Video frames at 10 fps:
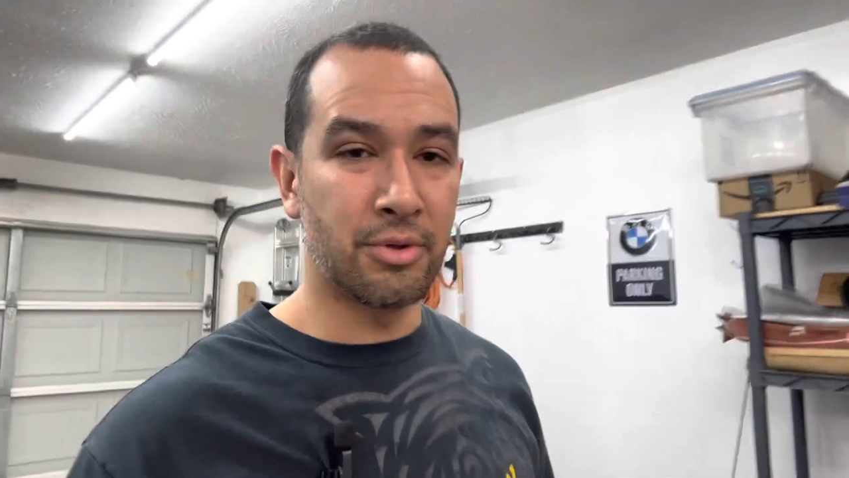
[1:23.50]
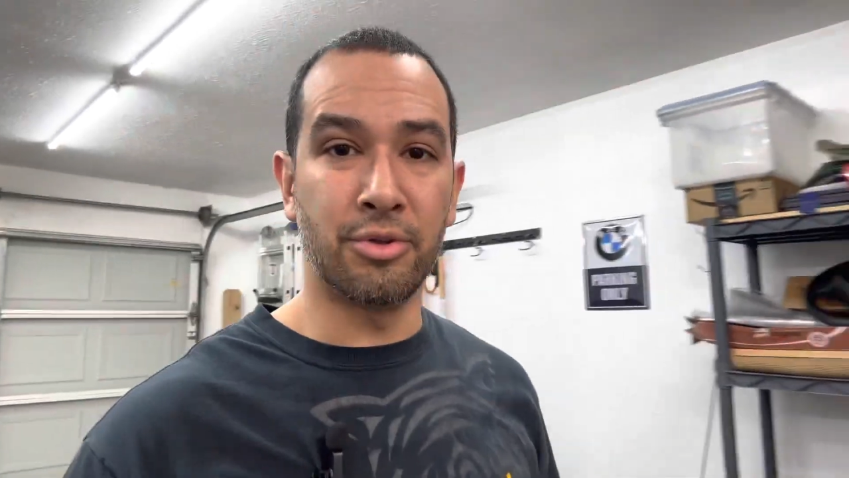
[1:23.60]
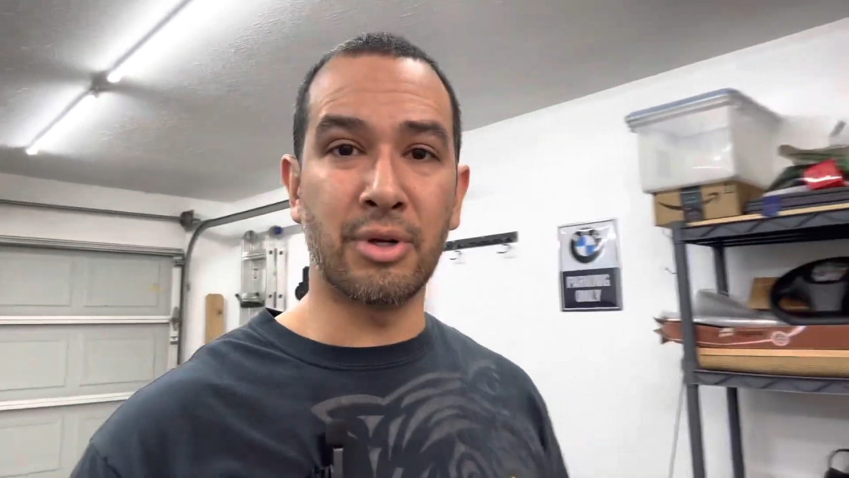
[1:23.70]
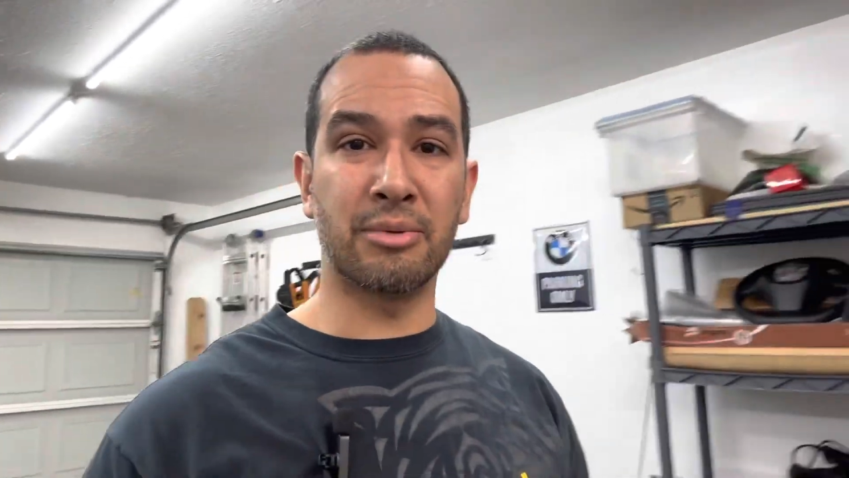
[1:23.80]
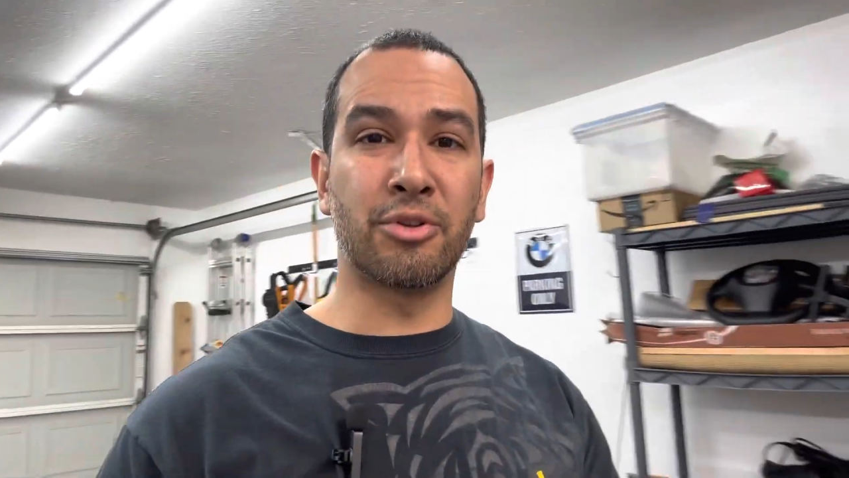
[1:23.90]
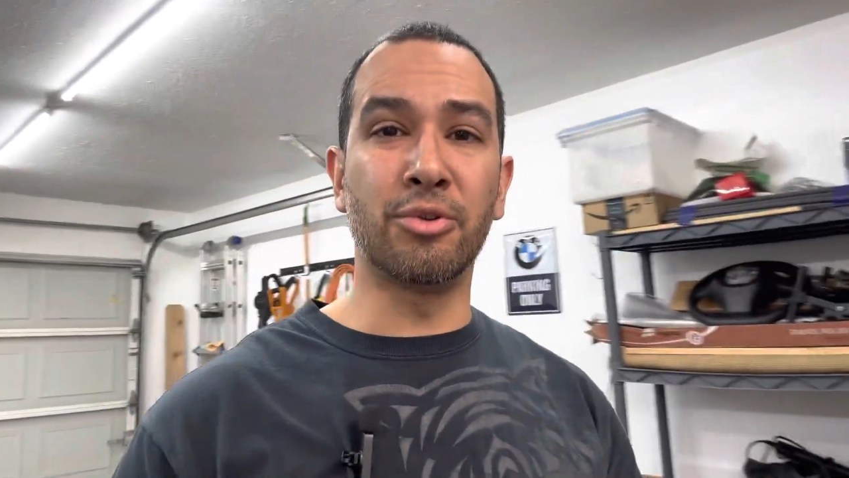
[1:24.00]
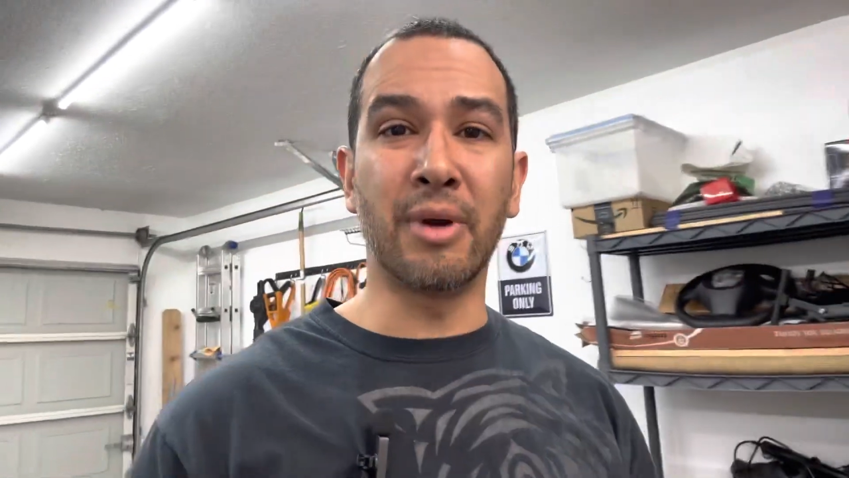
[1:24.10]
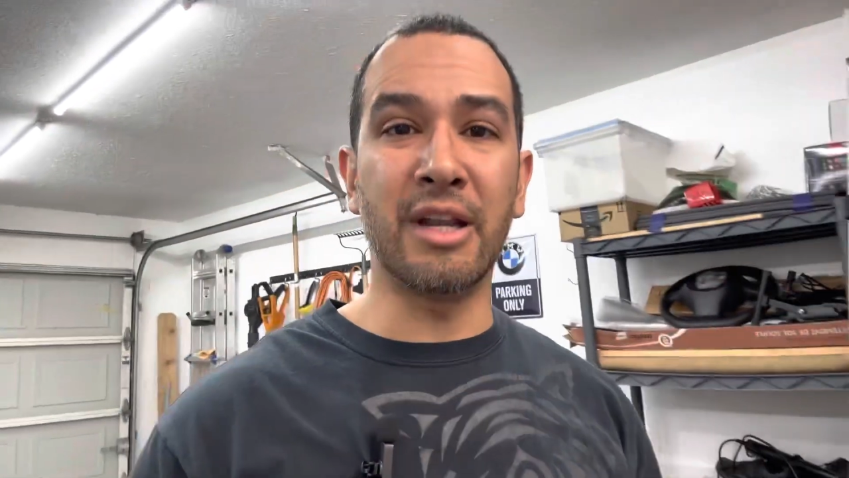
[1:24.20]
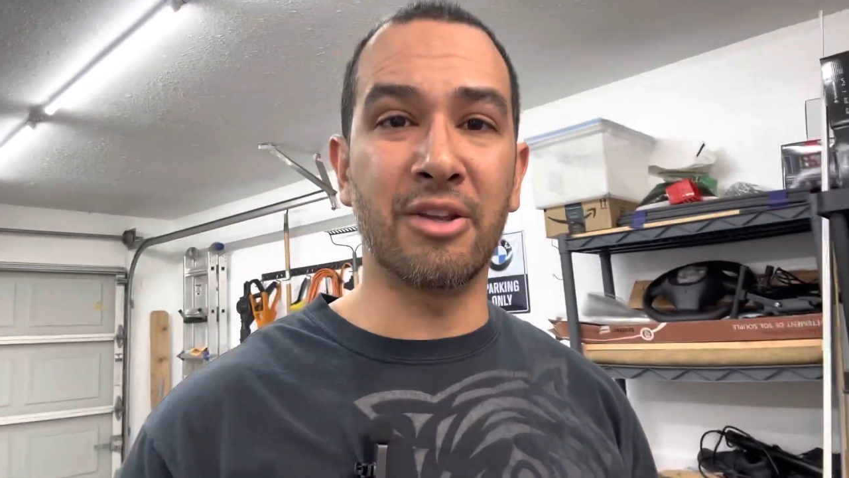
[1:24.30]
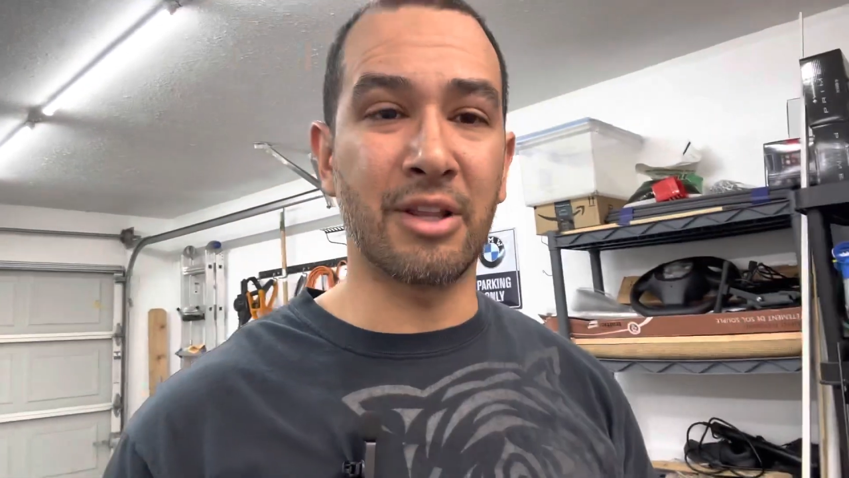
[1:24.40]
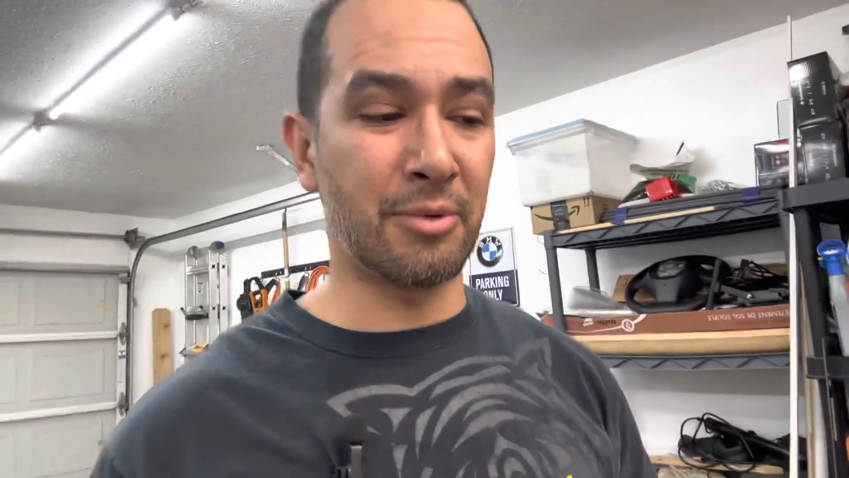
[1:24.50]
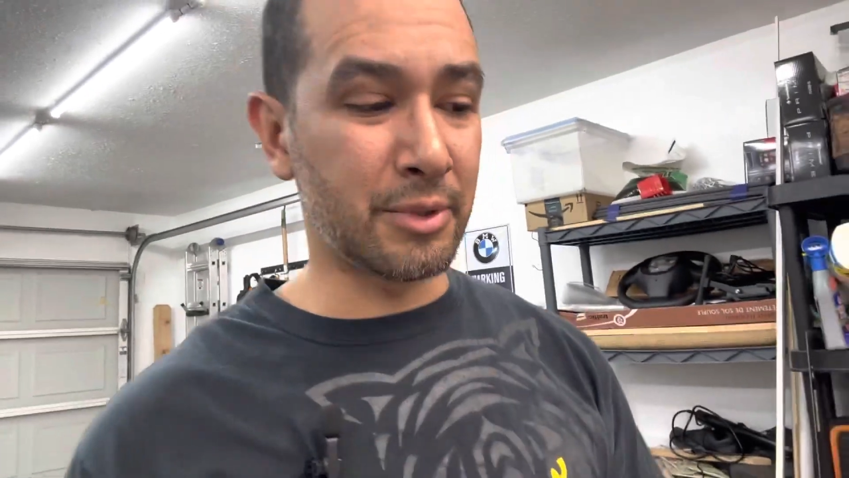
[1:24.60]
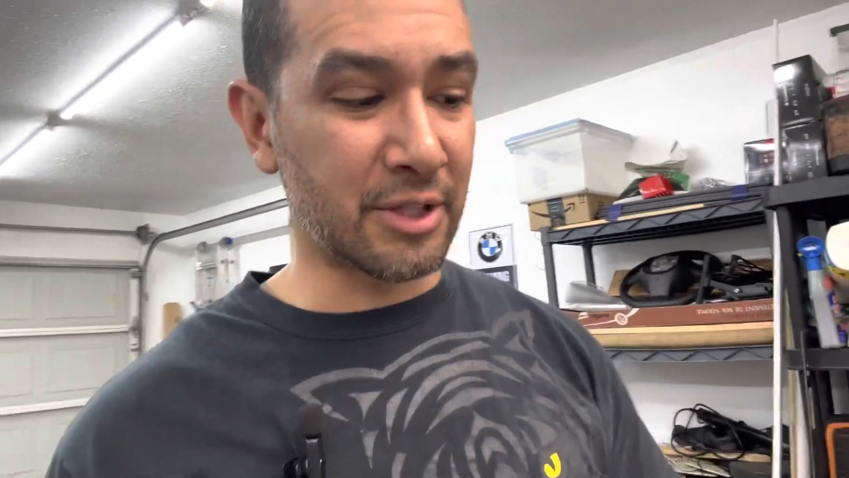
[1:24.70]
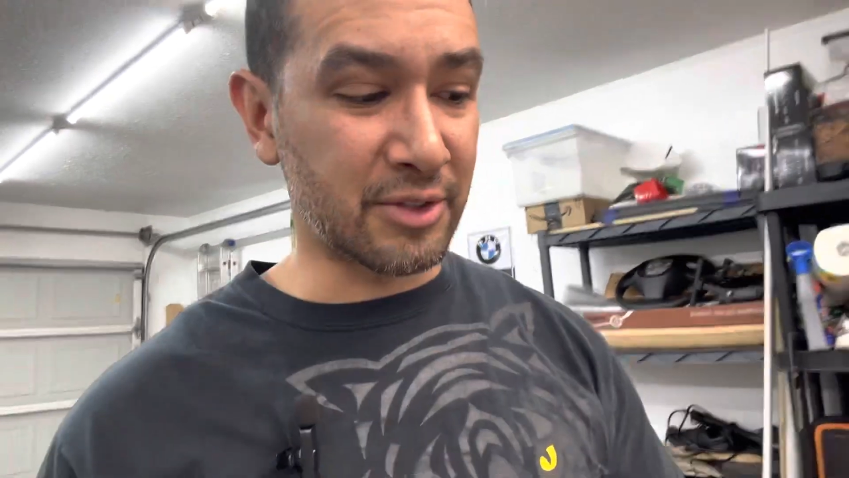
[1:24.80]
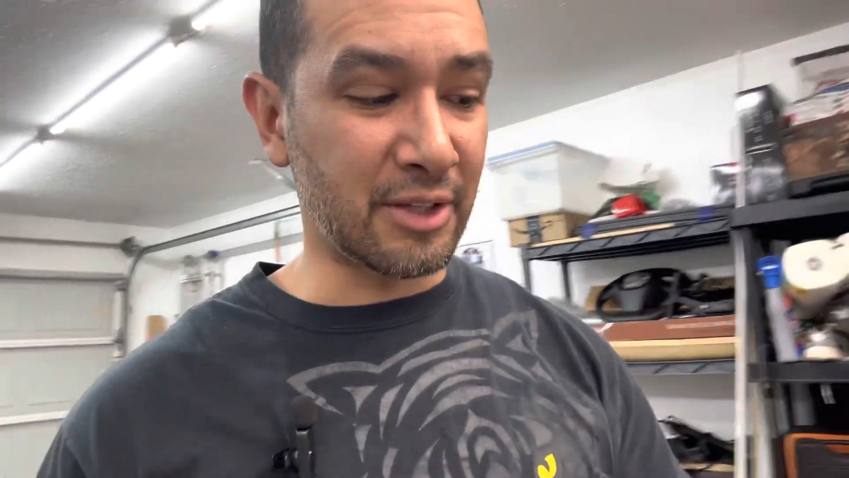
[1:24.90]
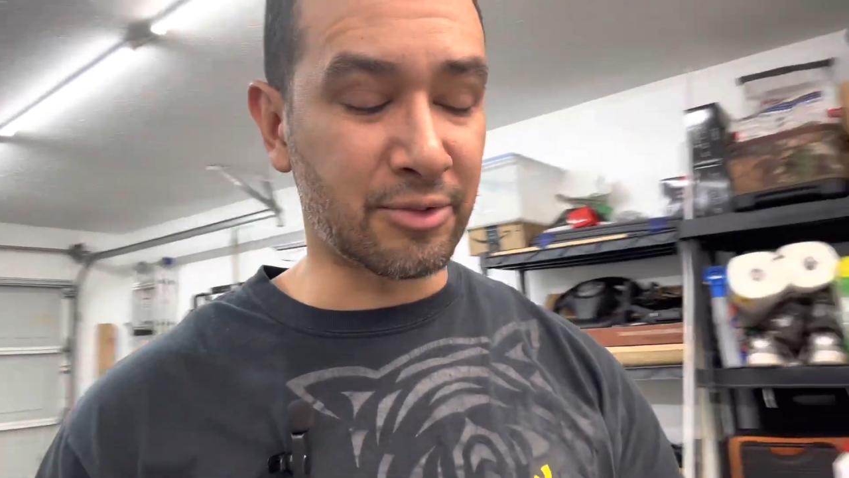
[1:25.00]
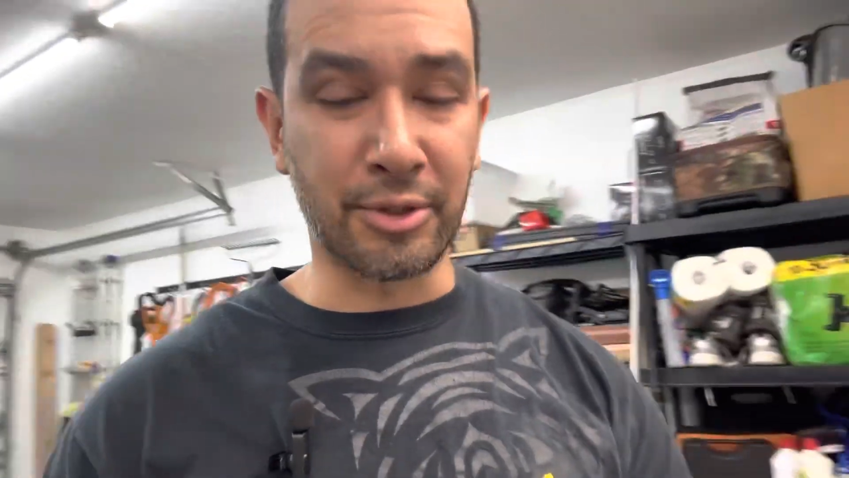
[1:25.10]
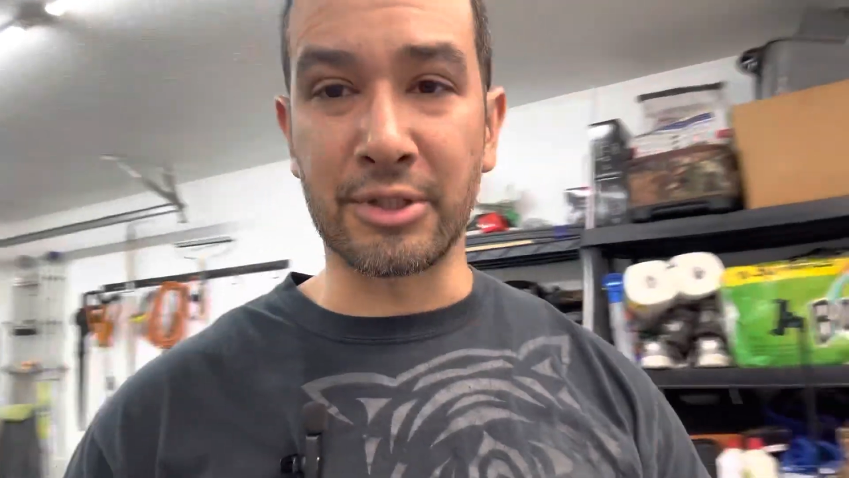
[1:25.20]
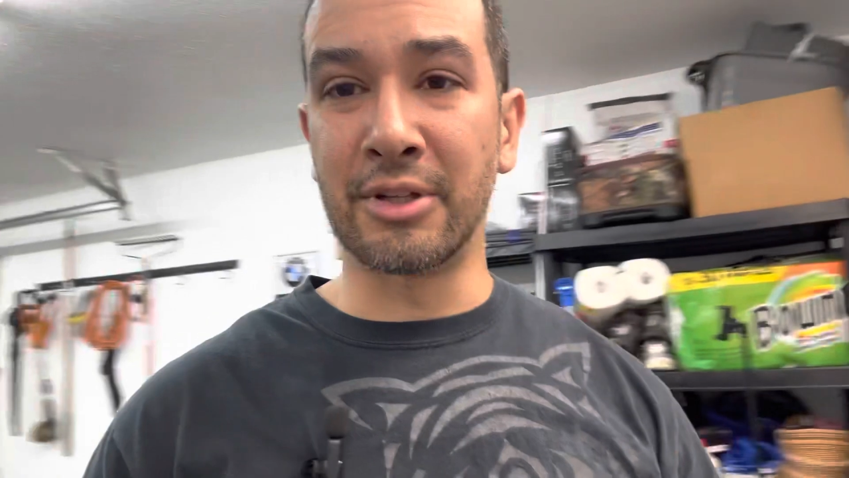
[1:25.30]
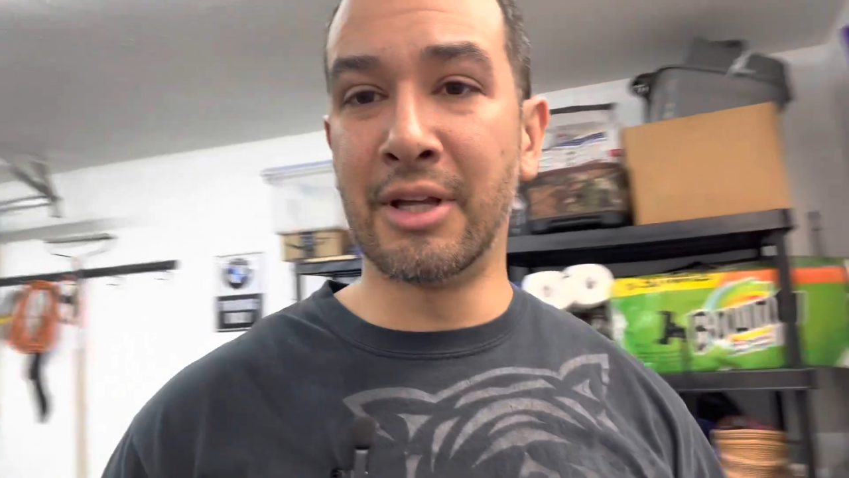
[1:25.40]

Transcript: You don't have to do any of that with this insert.